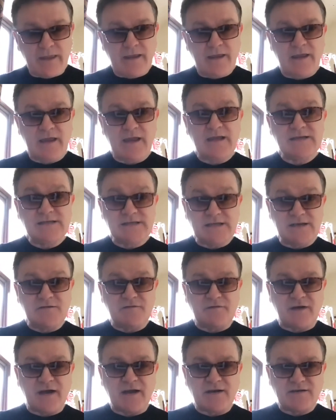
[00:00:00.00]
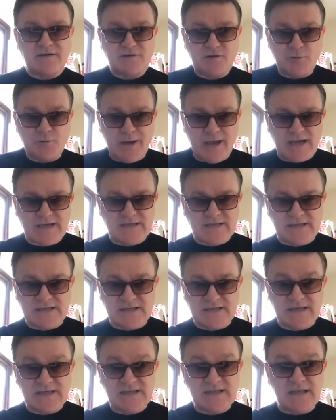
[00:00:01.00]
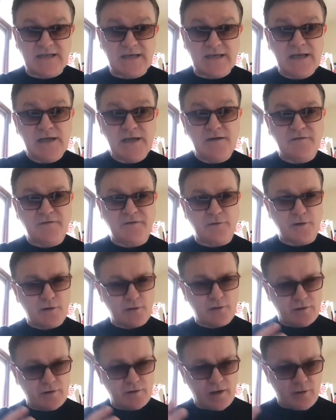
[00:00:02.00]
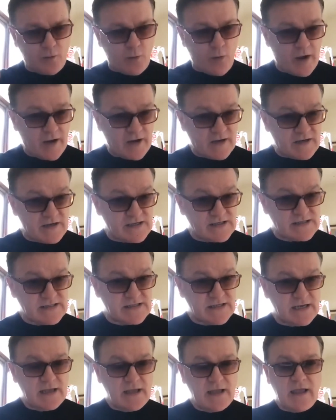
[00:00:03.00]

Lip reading: is, in fact, quiescence, is the need for quietness.